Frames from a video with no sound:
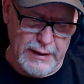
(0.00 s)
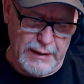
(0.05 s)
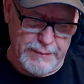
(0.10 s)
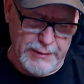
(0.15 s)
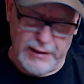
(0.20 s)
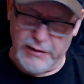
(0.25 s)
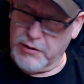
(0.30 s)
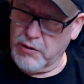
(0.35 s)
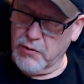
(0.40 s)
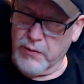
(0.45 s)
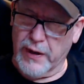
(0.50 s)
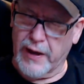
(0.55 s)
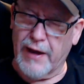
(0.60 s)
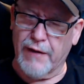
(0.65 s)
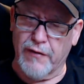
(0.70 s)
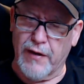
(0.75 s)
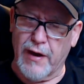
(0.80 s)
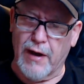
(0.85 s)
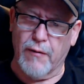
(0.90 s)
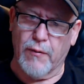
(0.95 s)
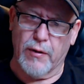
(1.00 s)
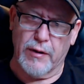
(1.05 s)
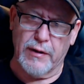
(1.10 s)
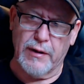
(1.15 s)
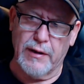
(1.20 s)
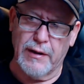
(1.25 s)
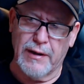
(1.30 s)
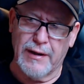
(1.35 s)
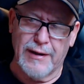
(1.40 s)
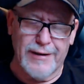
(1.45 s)
I don't have that one.
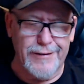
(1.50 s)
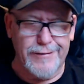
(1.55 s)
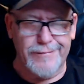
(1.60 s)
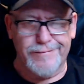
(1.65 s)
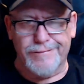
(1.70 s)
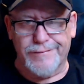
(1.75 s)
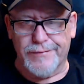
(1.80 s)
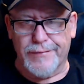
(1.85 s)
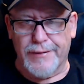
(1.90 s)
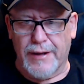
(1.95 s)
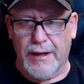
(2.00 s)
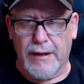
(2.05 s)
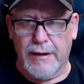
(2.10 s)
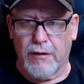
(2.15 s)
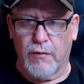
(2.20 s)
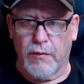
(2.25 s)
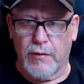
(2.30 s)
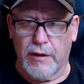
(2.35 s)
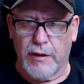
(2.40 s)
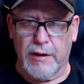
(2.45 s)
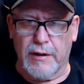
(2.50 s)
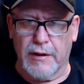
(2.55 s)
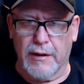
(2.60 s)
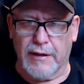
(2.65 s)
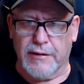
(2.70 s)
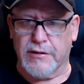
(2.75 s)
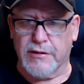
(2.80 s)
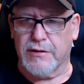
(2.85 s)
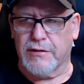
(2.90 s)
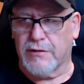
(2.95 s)
I don't really collect
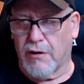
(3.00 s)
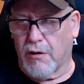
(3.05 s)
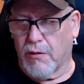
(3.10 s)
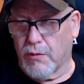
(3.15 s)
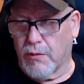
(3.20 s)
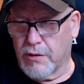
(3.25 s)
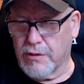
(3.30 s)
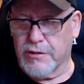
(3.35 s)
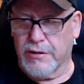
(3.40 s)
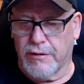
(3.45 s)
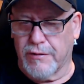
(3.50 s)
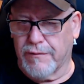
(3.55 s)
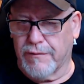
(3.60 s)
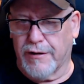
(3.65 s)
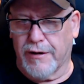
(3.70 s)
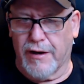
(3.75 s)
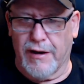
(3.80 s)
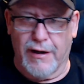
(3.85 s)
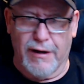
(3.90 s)
Star Wars other than what I